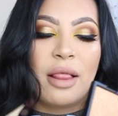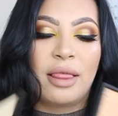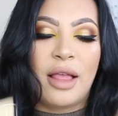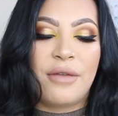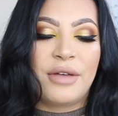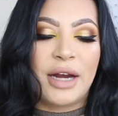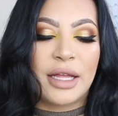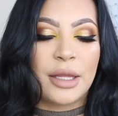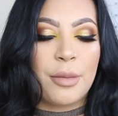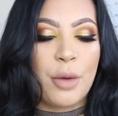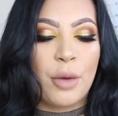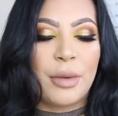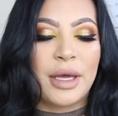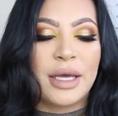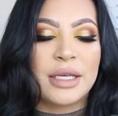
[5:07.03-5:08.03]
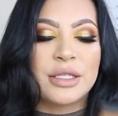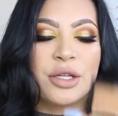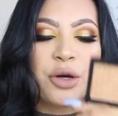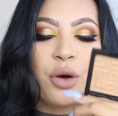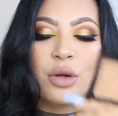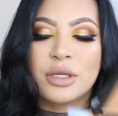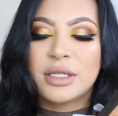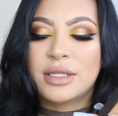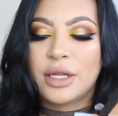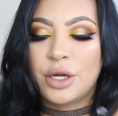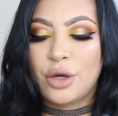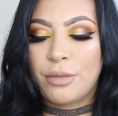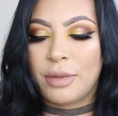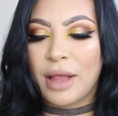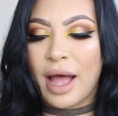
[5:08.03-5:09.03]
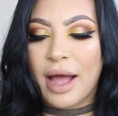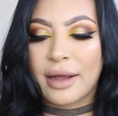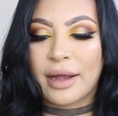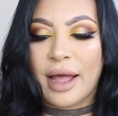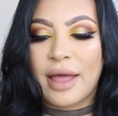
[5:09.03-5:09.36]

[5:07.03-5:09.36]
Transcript: loving at the moment is the Gold is the New Black,